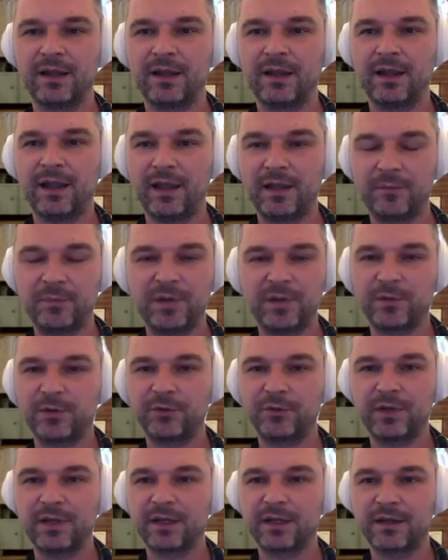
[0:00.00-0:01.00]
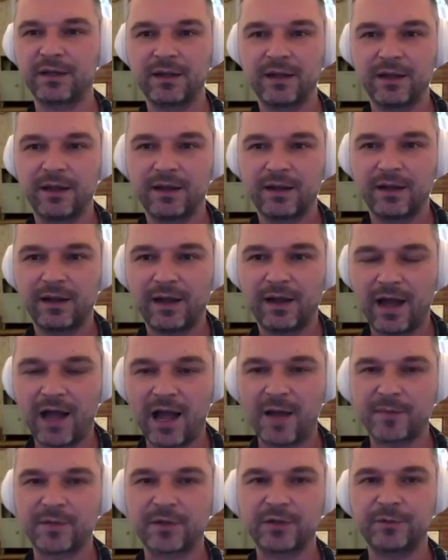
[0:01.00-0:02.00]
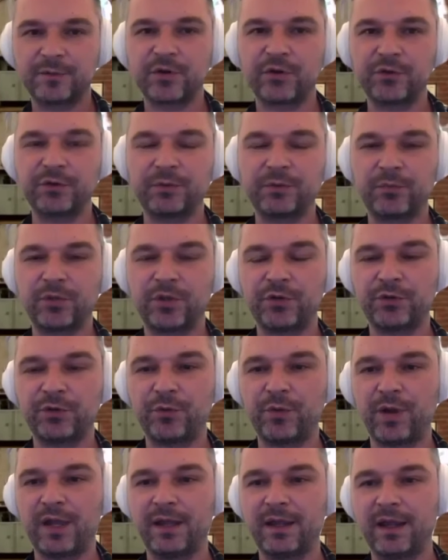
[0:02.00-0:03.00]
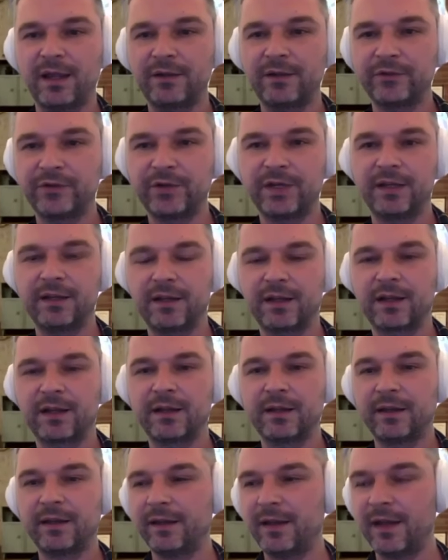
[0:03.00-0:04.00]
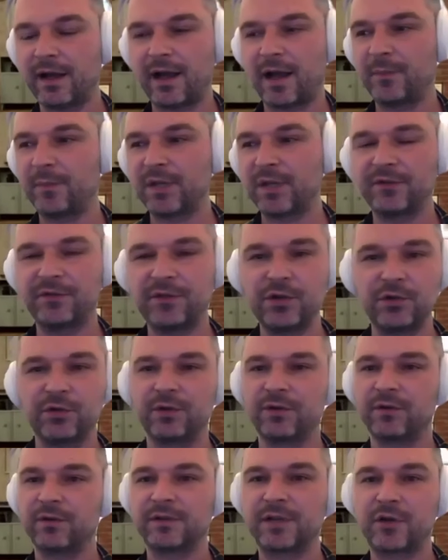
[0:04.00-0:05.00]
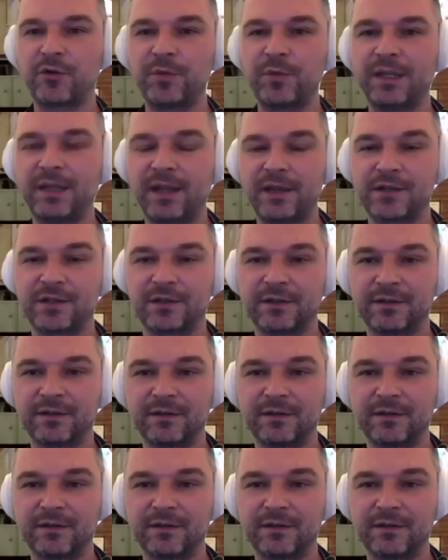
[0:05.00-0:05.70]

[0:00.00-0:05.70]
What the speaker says: And people were like absolutely blown away and really like, yeah, I picked Vue, documentation.